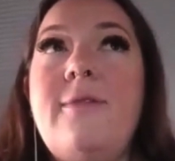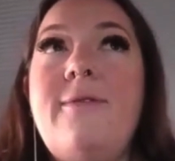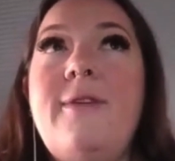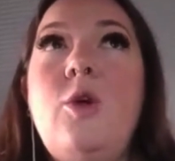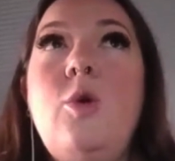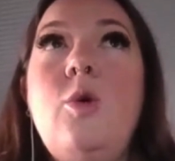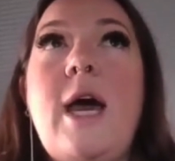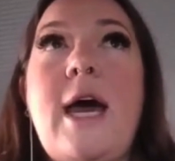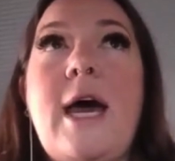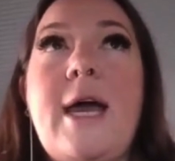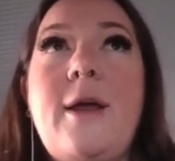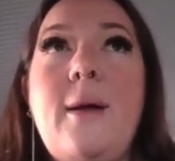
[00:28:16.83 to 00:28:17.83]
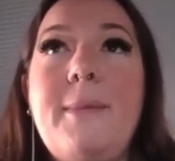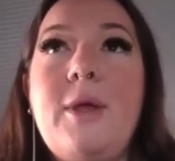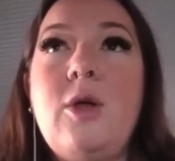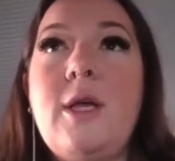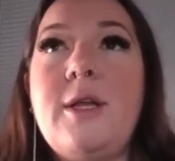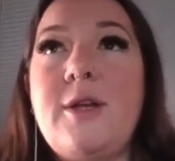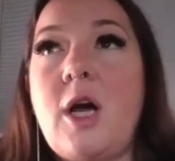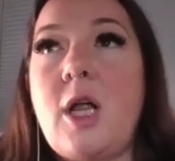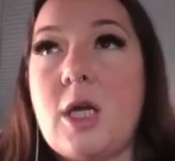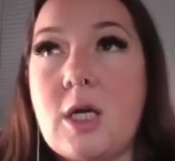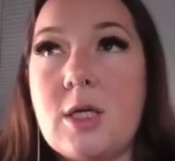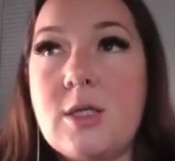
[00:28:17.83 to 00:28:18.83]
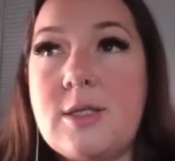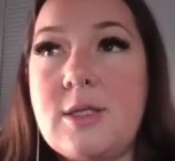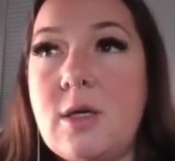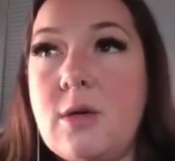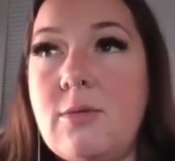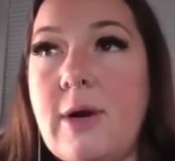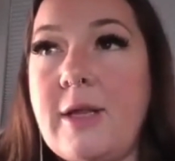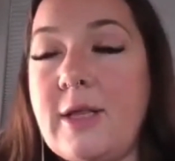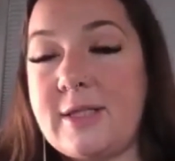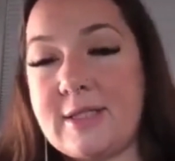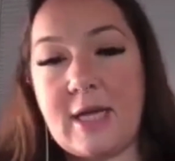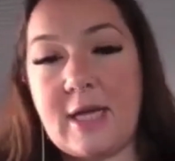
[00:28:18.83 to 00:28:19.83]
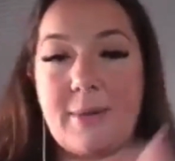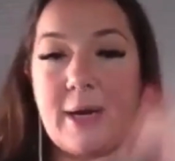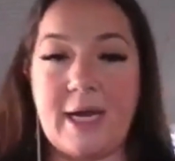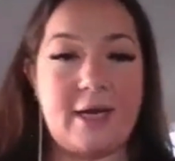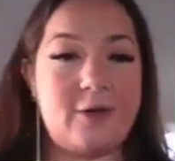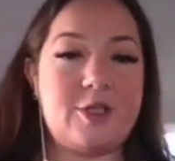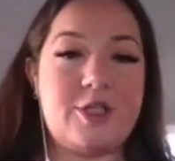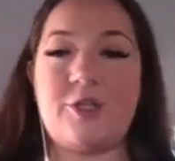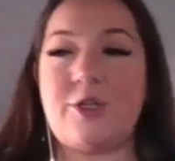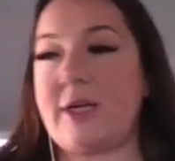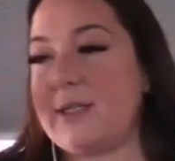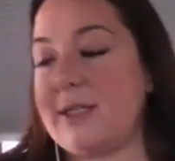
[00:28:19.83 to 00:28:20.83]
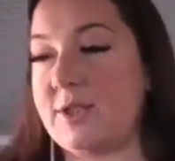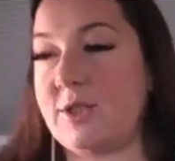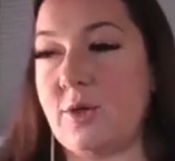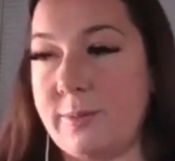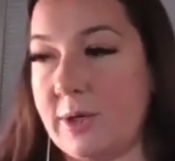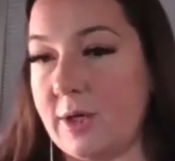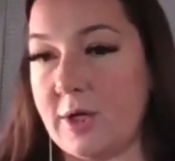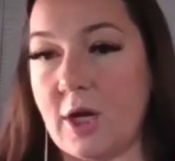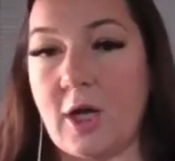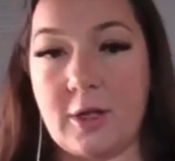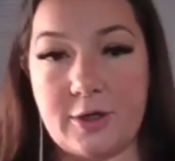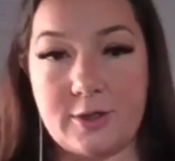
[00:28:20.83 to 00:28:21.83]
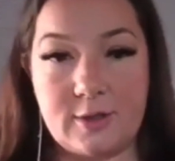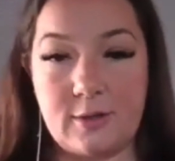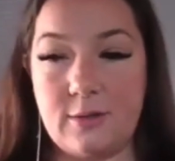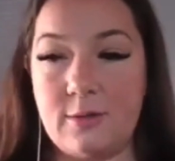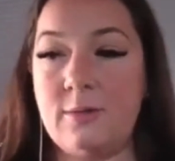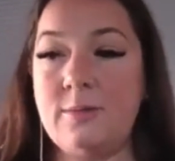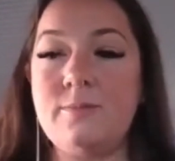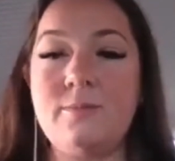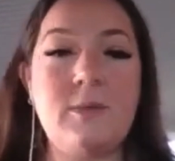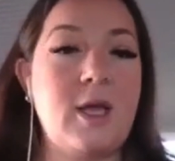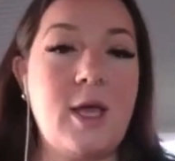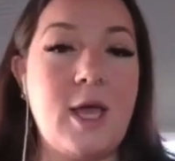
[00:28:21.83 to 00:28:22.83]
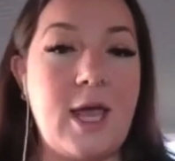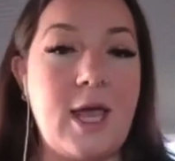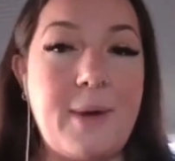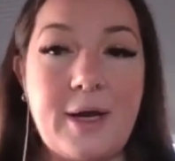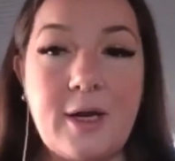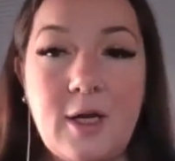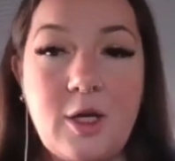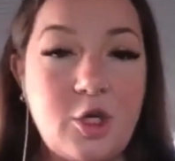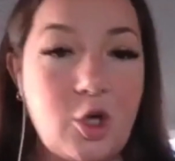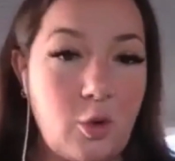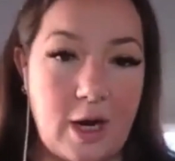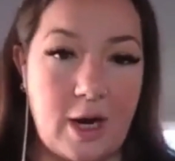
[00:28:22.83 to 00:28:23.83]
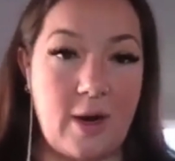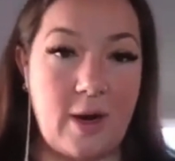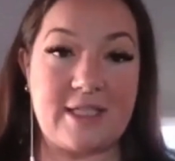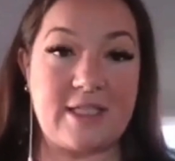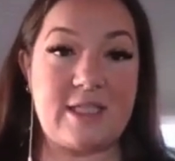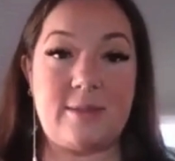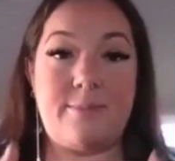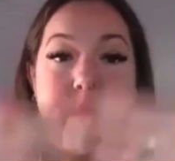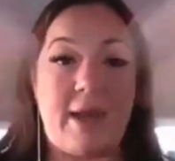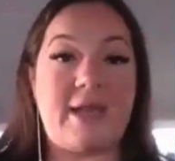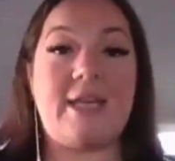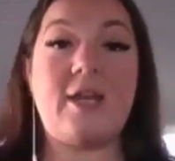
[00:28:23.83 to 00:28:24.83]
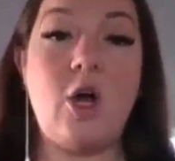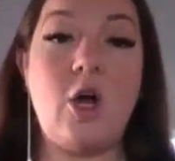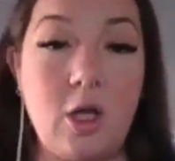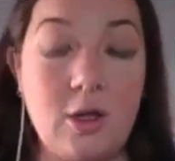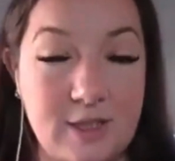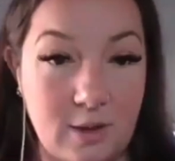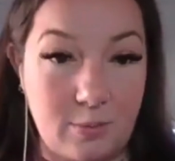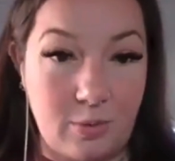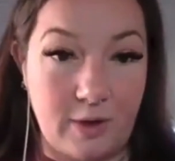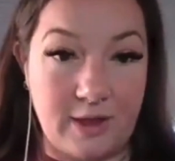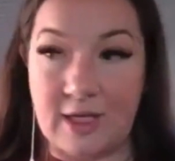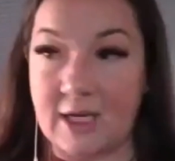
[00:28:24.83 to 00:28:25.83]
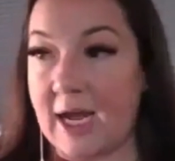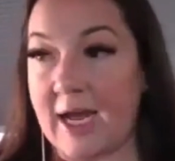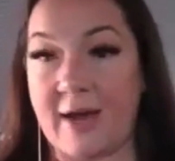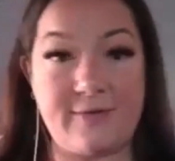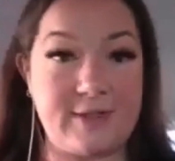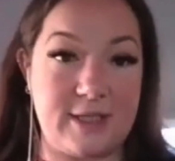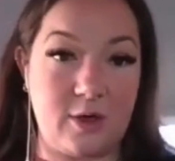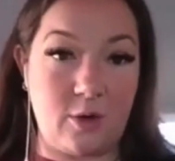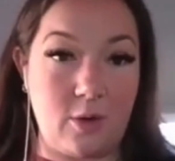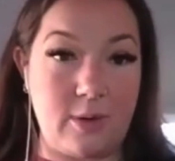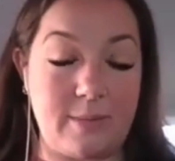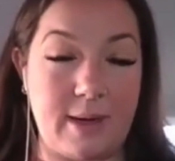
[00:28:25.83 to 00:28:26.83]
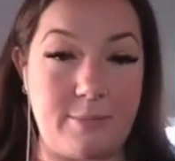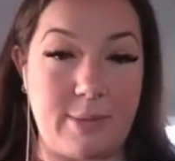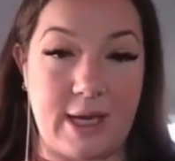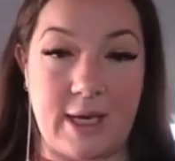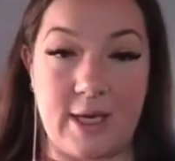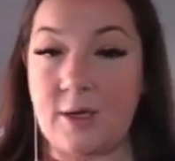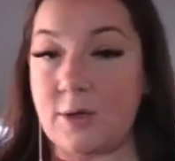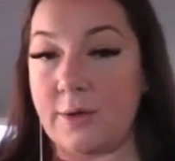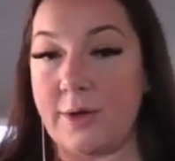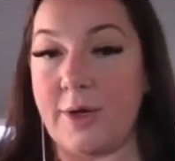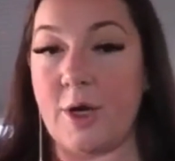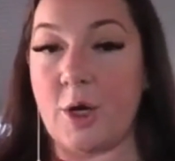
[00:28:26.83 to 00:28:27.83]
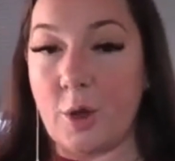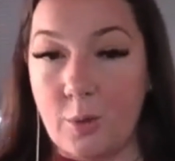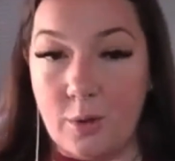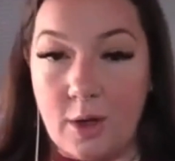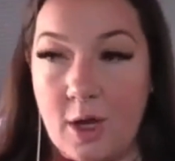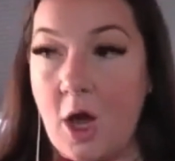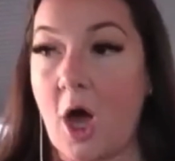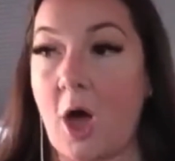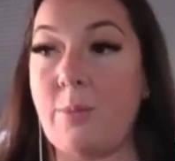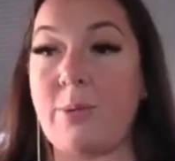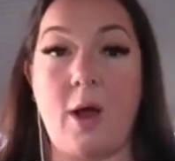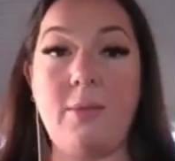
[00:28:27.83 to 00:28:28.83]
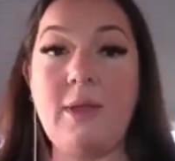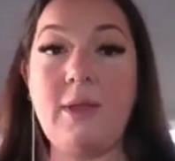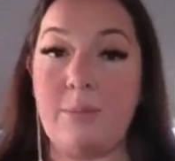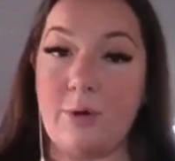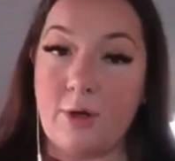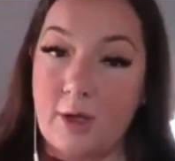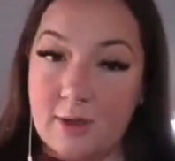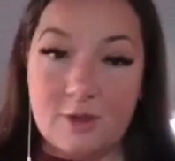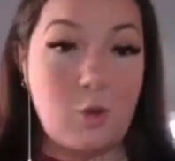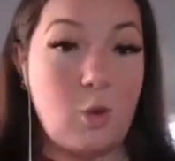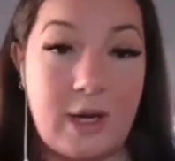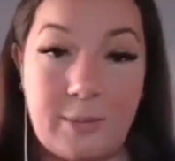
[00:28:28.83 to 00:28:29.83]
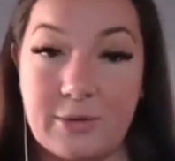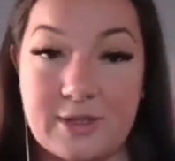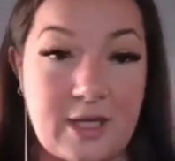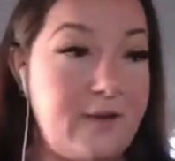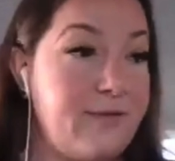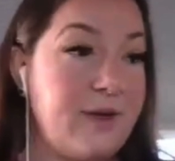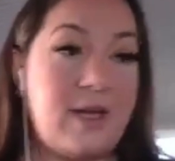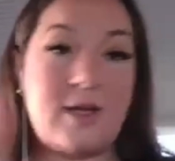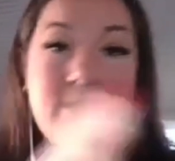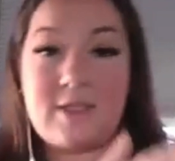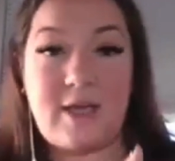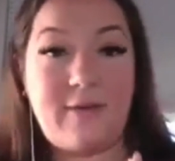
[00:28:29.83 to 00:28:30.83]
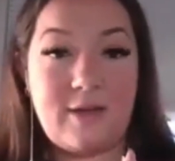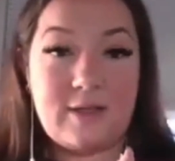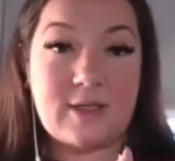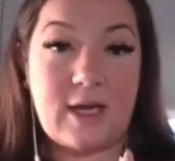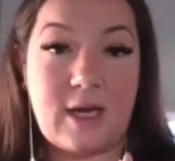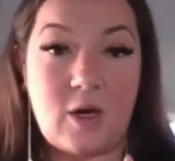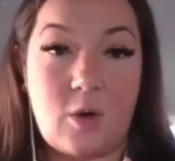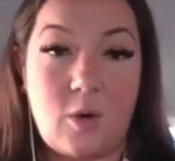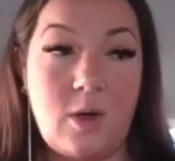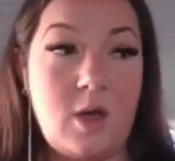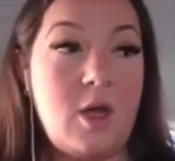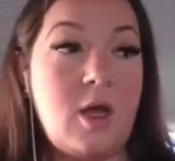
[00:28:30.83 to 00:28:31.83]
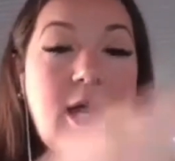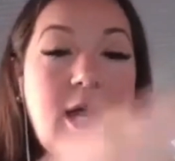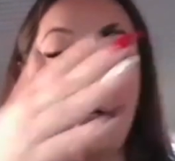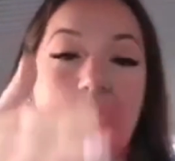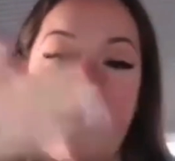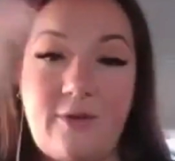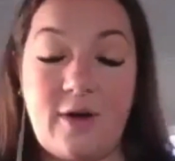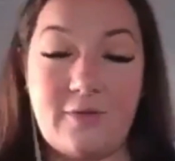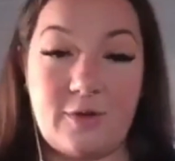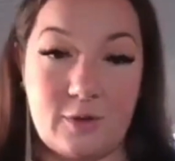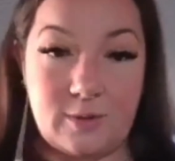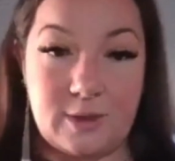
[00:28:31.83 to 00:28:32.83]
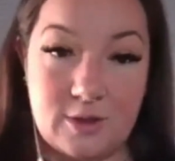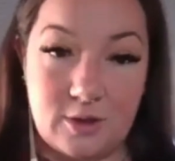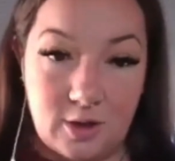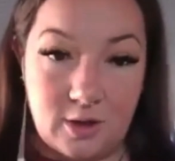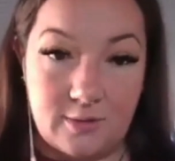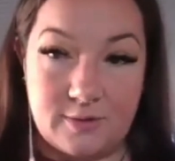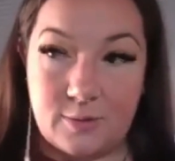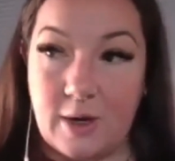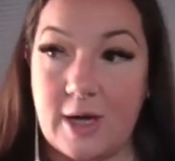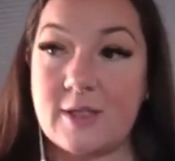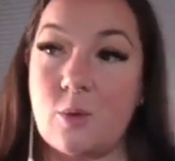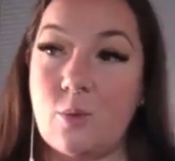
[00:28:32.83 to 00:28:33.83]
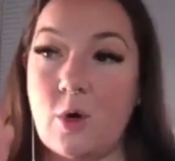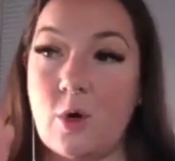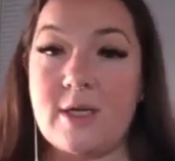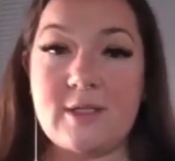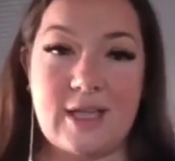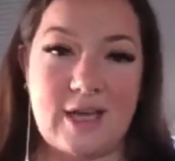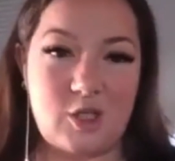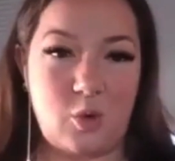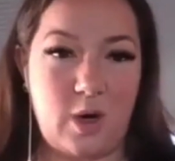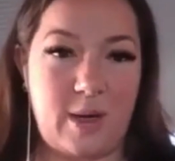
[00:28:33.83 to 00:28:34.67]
if you had $1 million, right? Let's say my energy translates to $1 million. Am I going to go out and spend it all to the point that I have zero in my bank? No. I'll probably put 20% of it in a savings account and live off those reserves, right? So, what does that